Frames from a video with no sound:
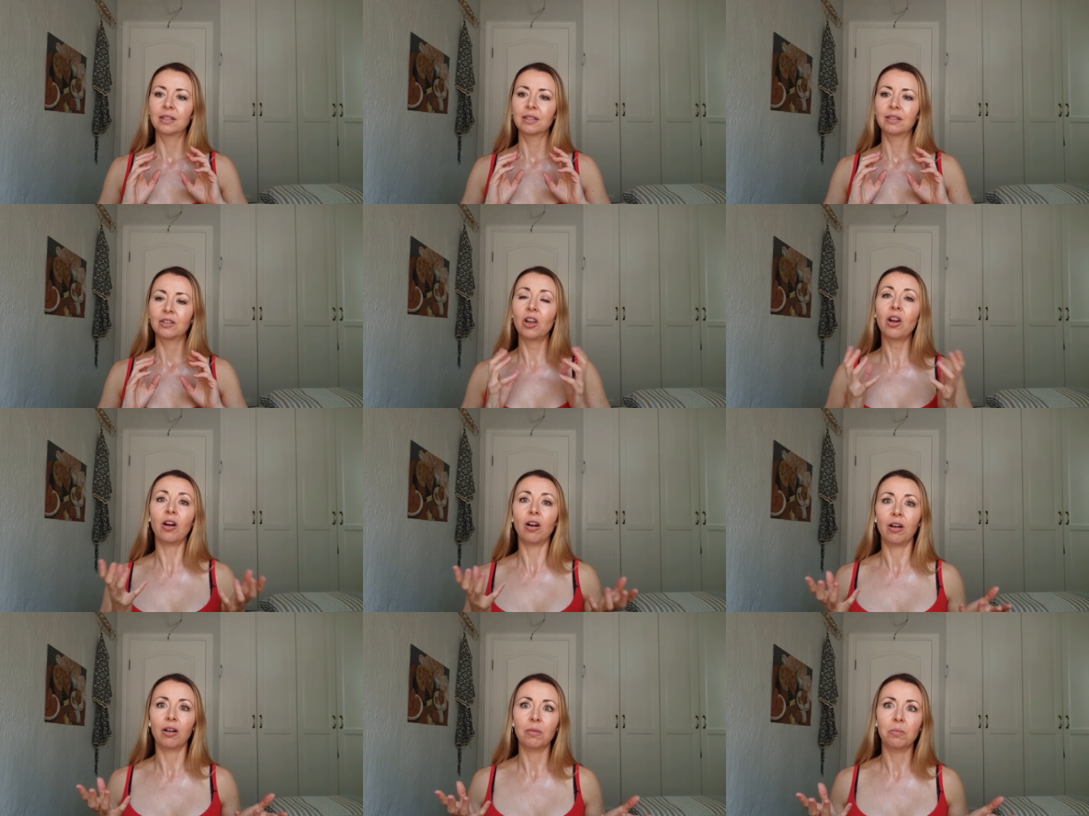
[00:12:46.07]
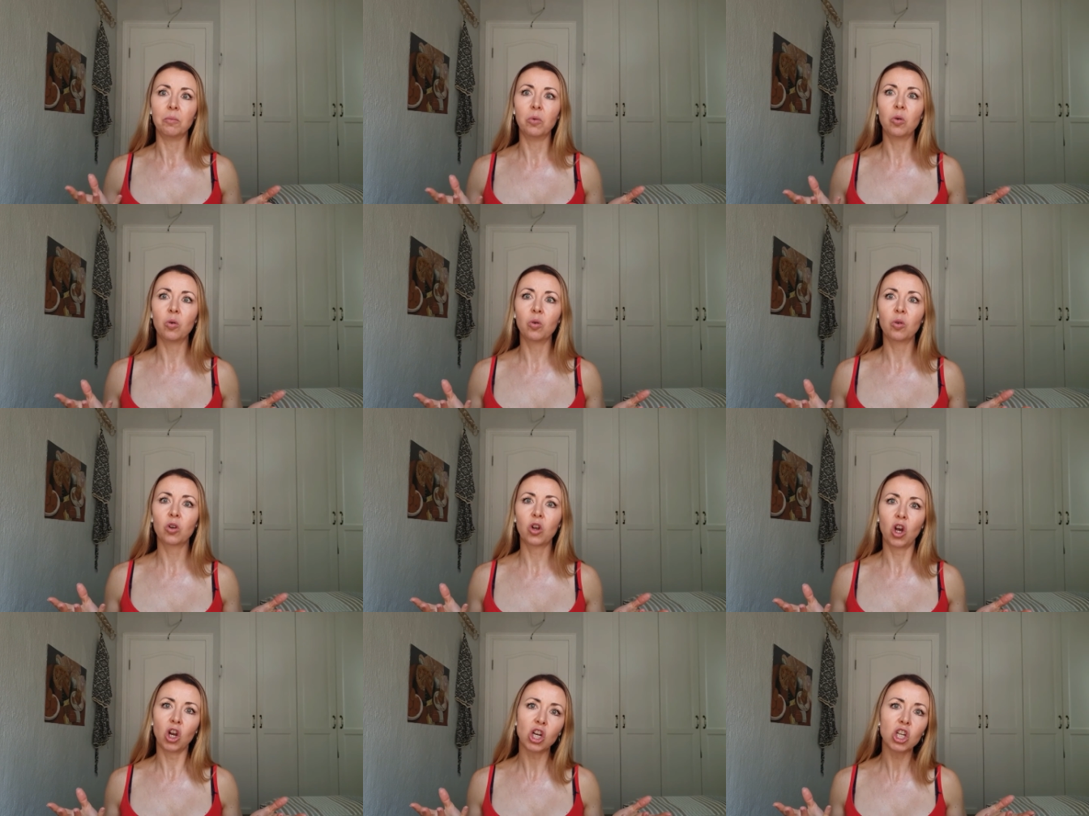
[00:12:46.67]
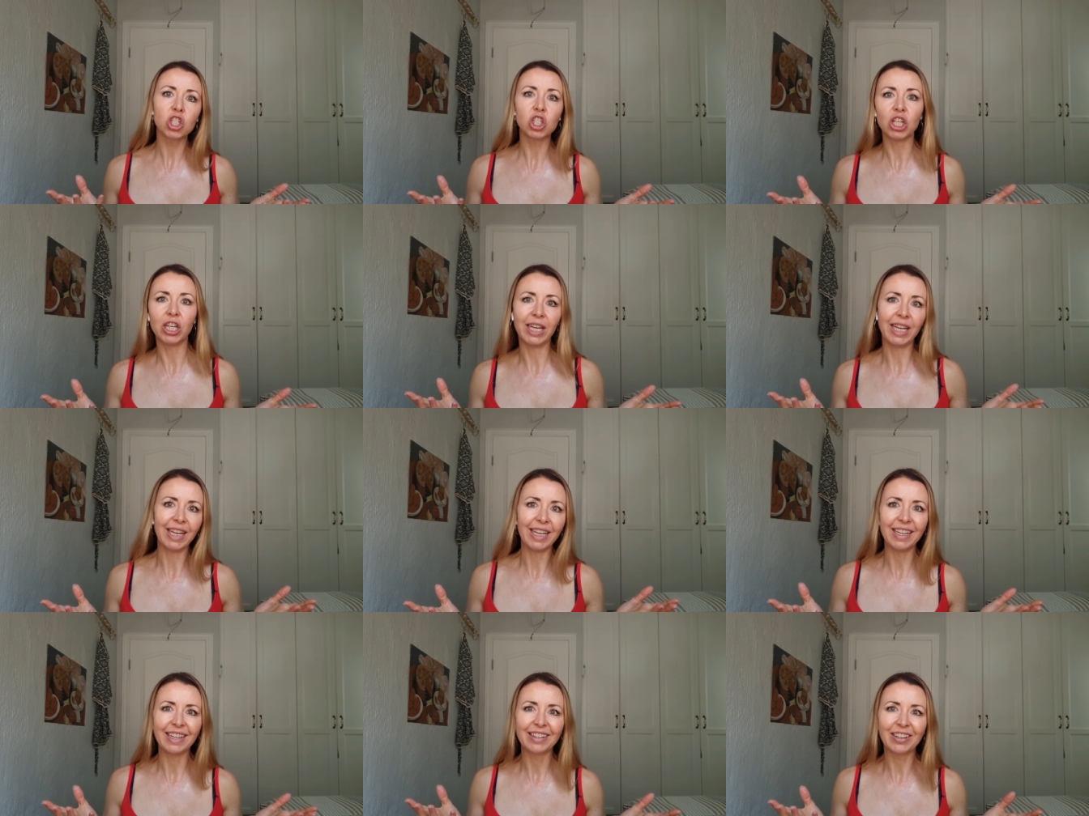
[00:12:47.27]
yeah, more
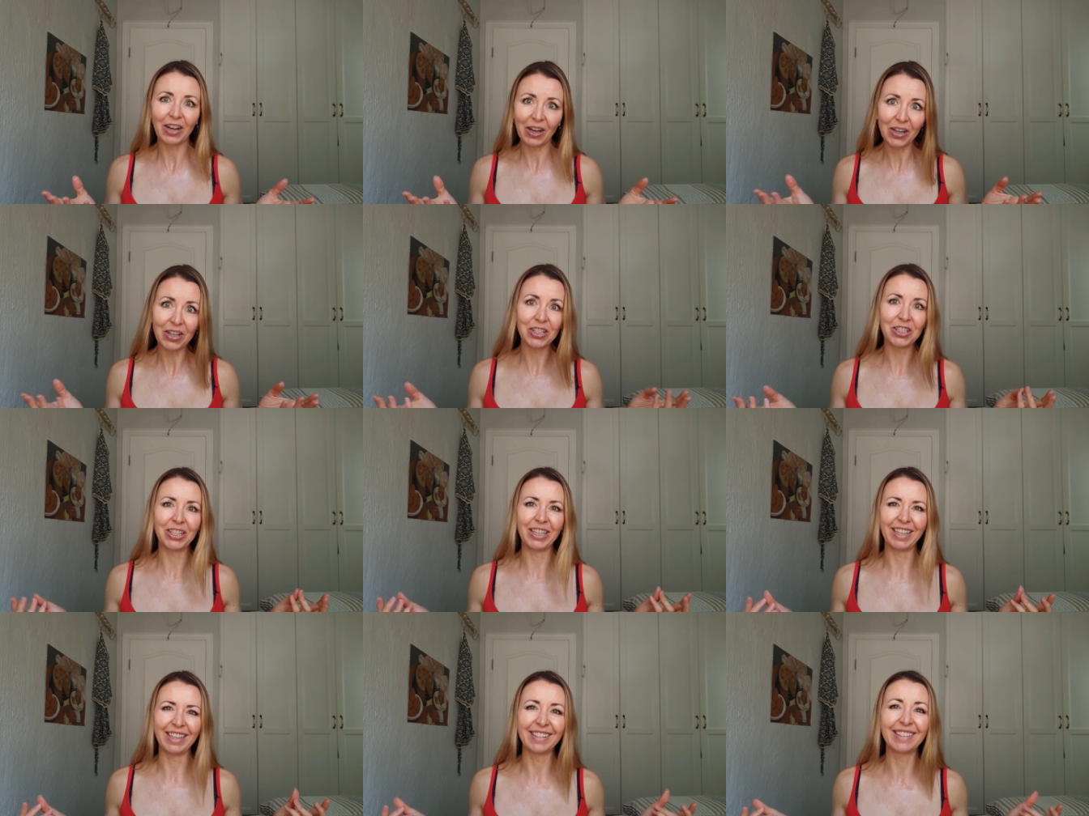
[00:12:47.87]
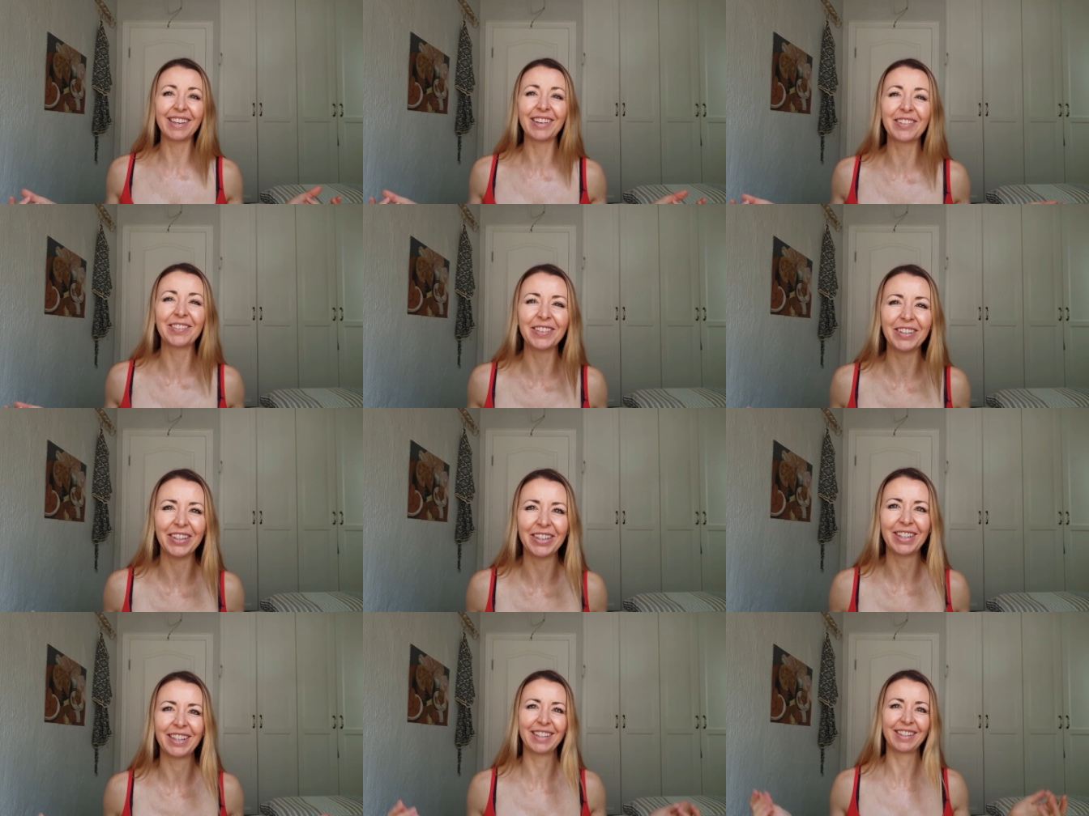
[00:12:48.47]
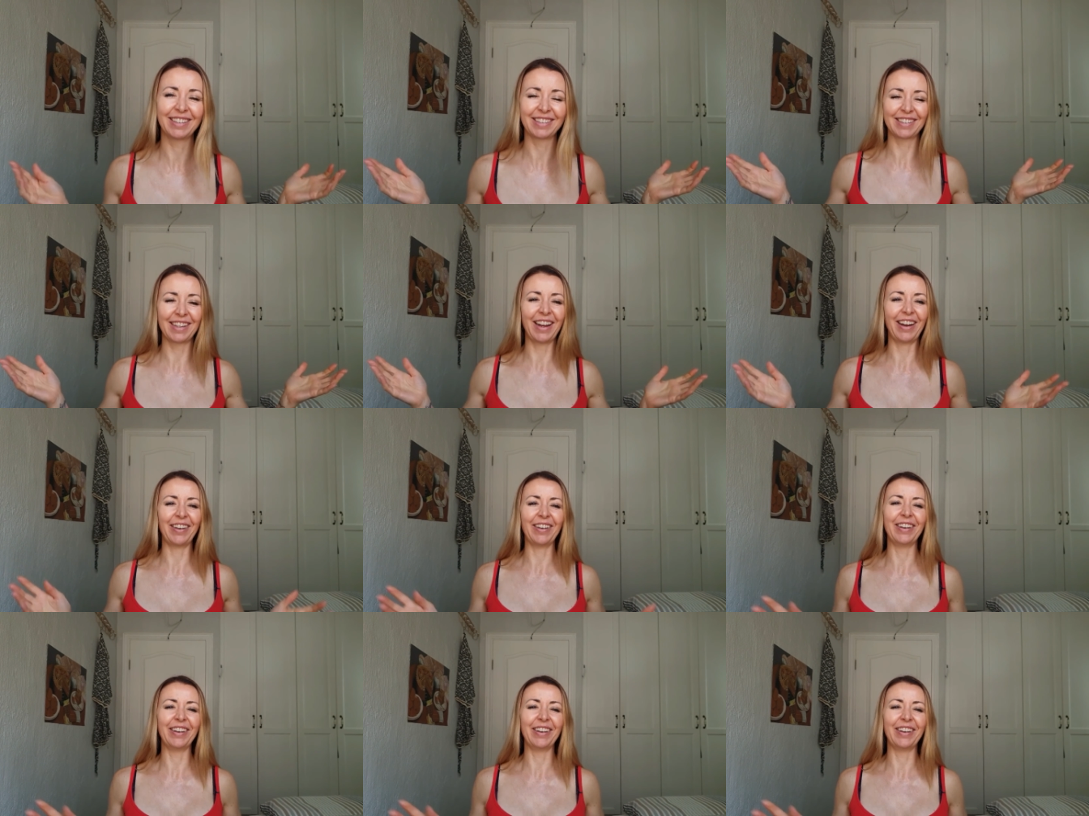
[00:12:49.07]
collagen-y. Collagen, is that a word? It is now.